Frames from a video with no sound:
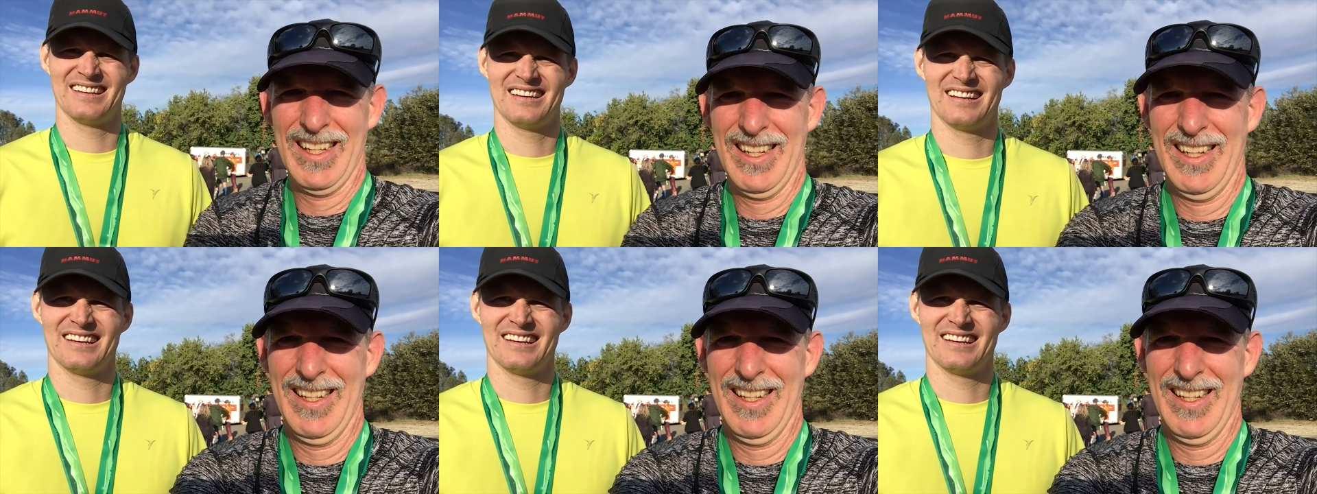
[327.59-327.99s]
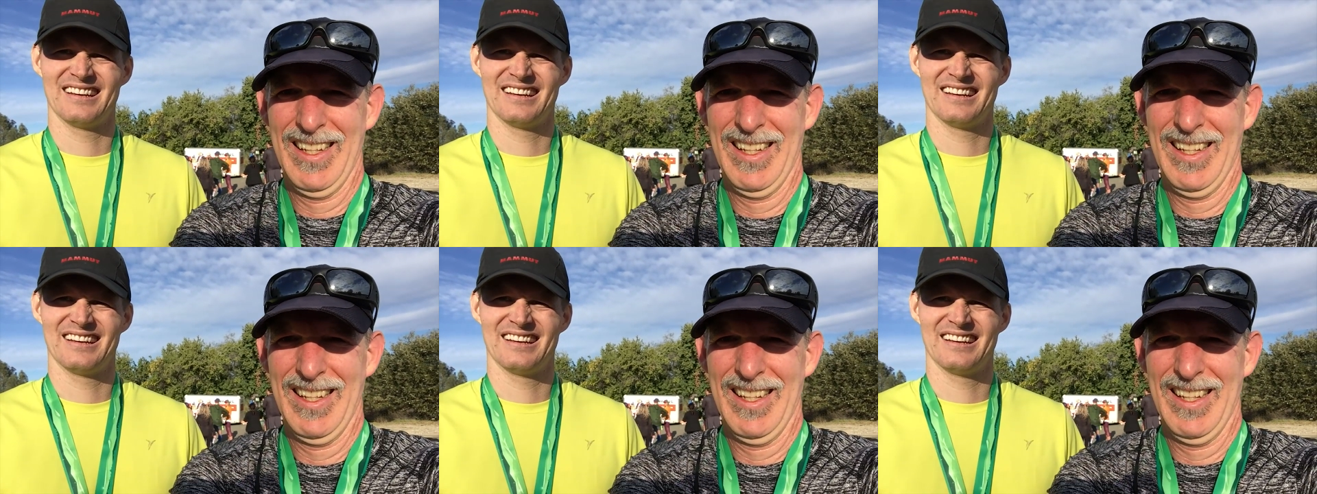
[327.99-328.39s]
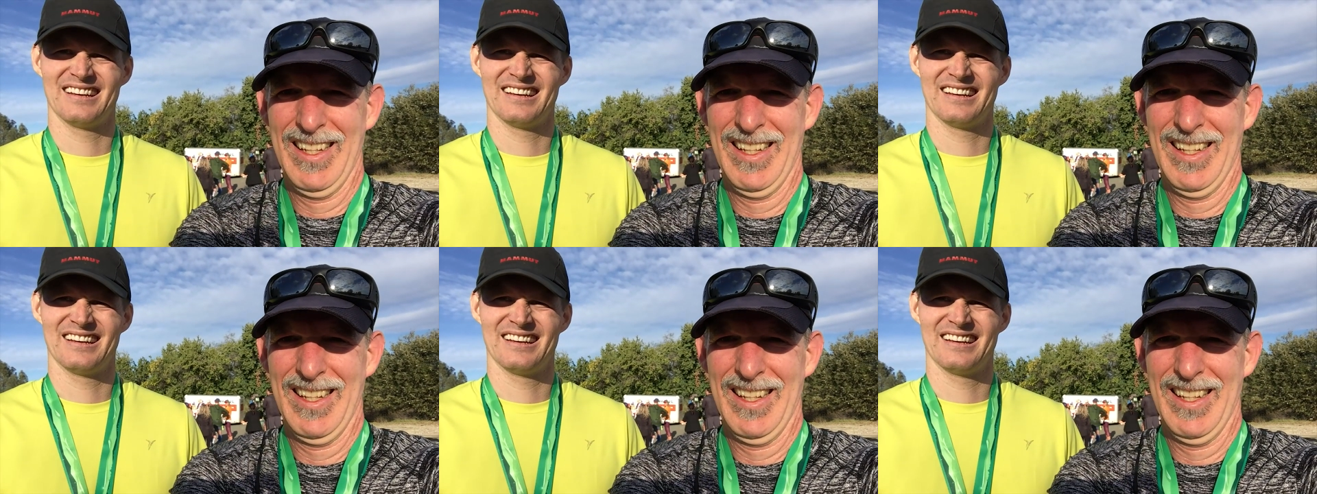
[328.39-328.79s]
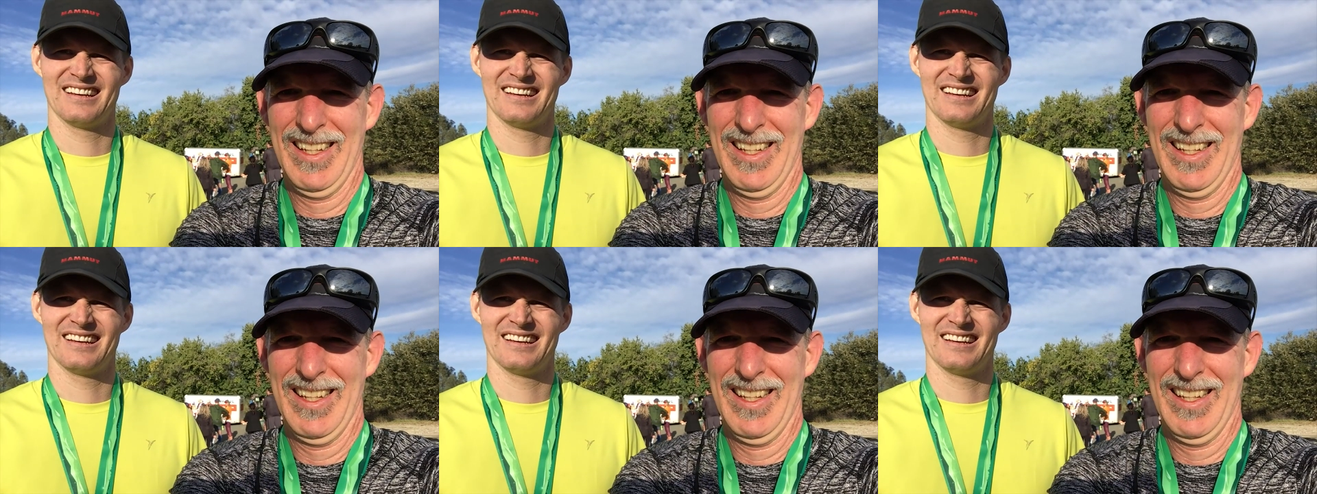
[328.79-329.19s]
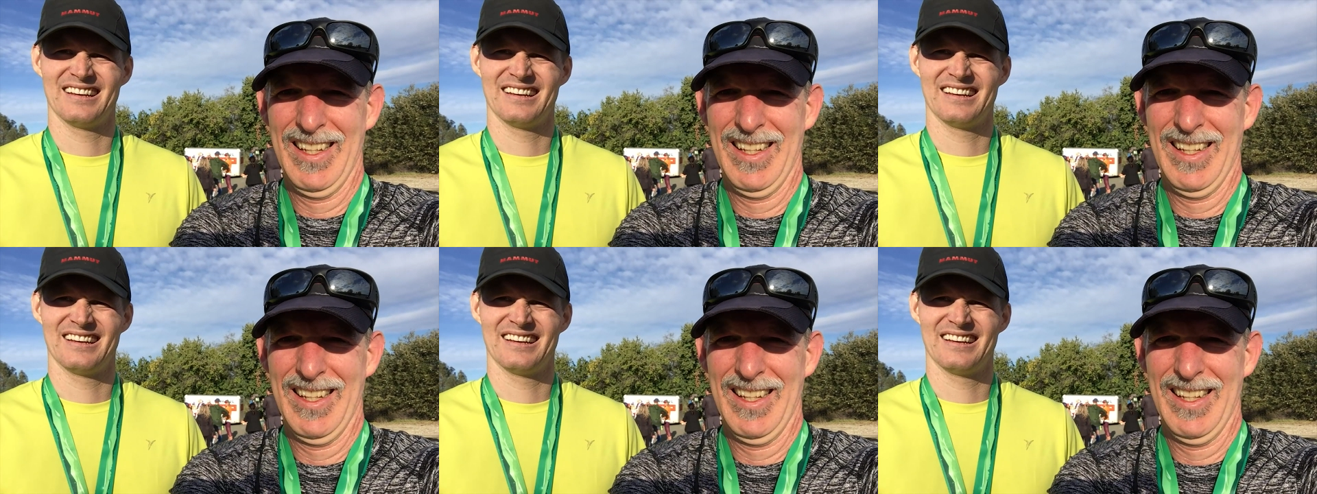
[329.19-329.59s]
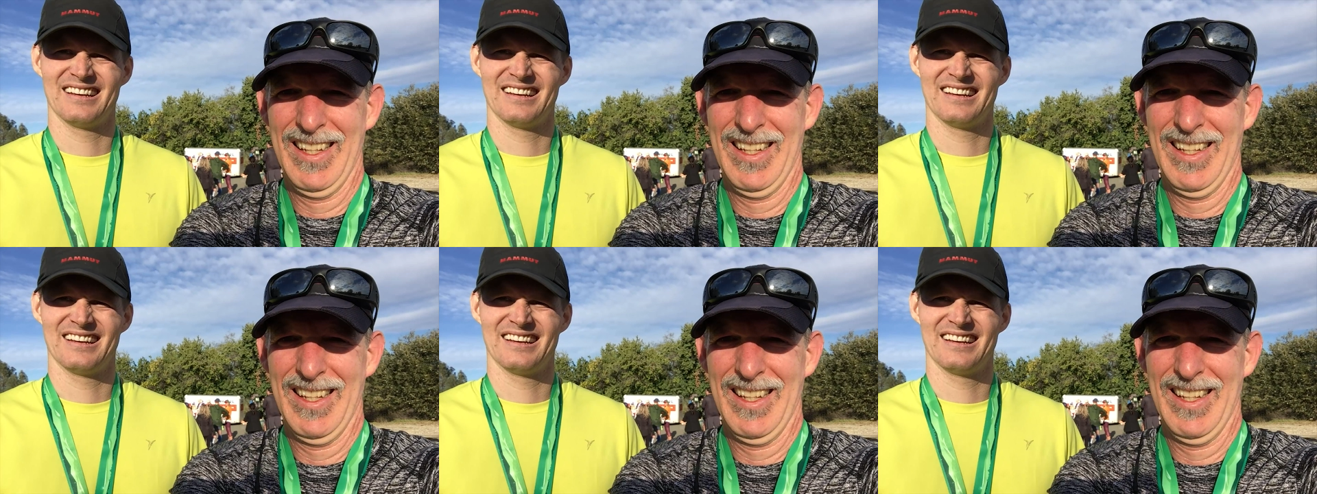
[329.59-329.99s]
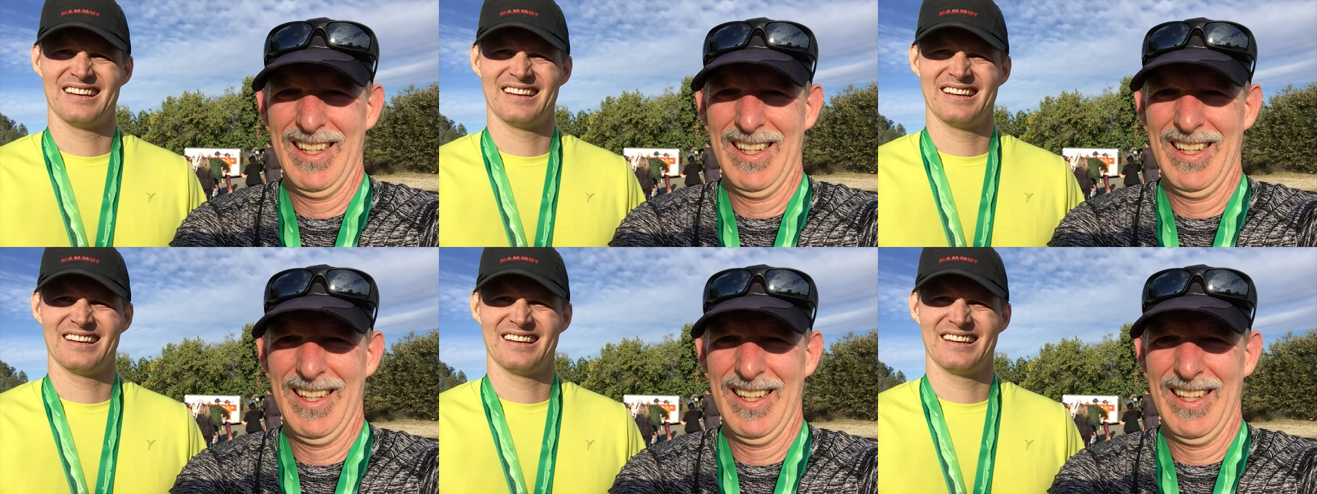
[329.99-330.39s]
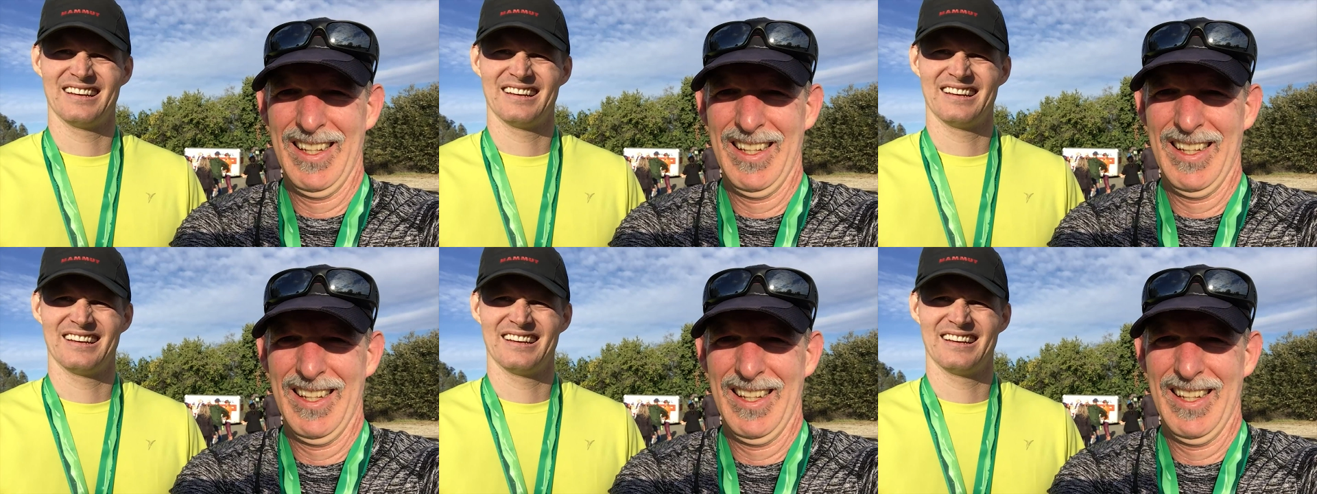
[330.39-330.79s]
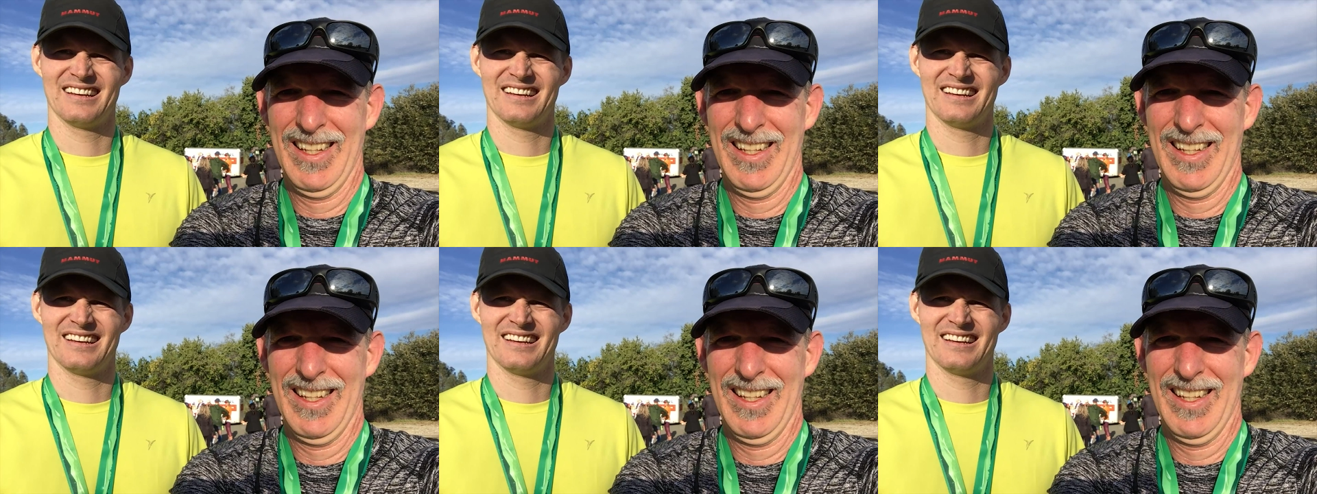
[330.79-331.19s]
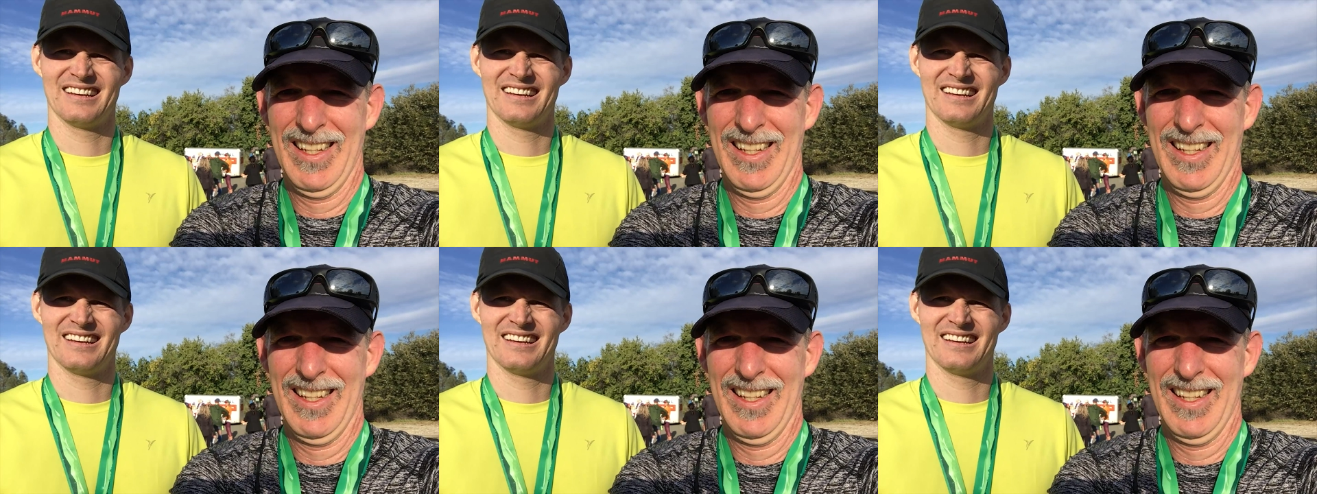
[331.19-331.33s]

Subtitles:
No one is speaking in this clip.